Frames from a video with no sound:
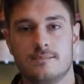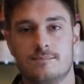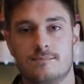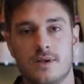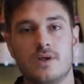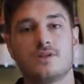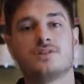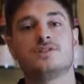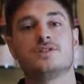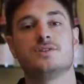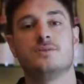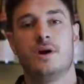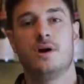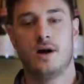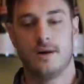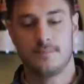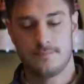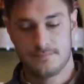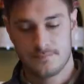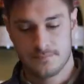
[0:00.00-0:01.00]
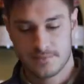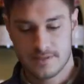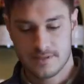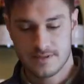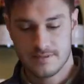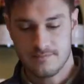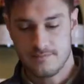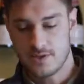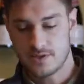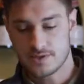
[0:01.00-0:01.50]
Blanc de Noir.
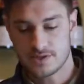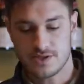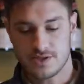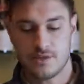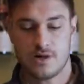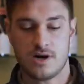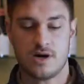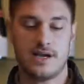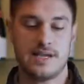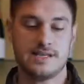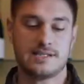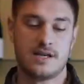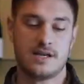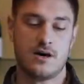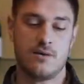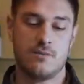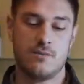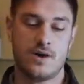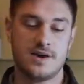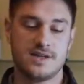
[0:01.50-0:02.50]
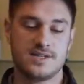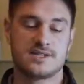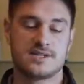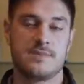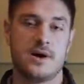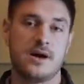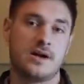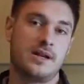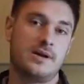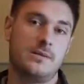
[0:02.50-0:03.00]
Blanc de Noir is our white
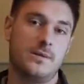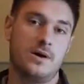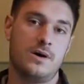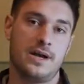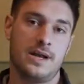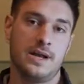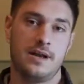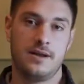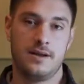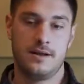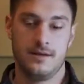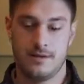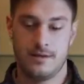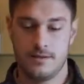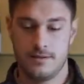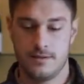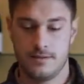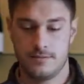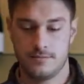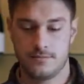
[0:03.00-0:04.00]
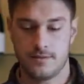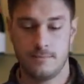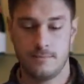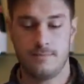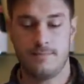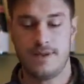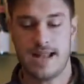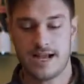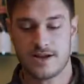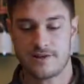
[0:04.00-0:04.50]
sparkling wine from
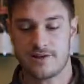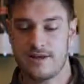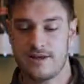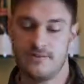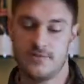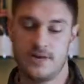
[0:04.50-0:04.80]
black grape